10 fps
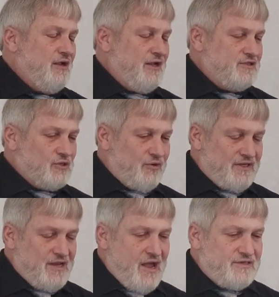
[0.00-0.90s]
And so
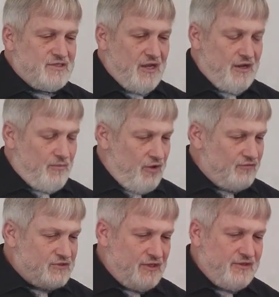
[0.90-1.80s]
at nighttime, all
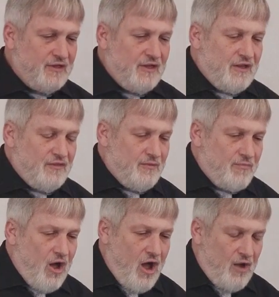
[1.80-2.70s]
of a sudden, the
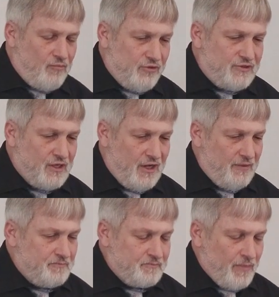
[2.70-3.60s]
mob would
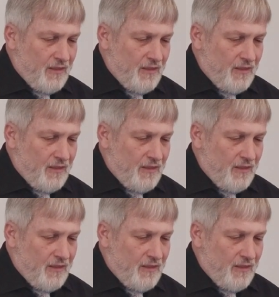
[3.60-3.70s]
come.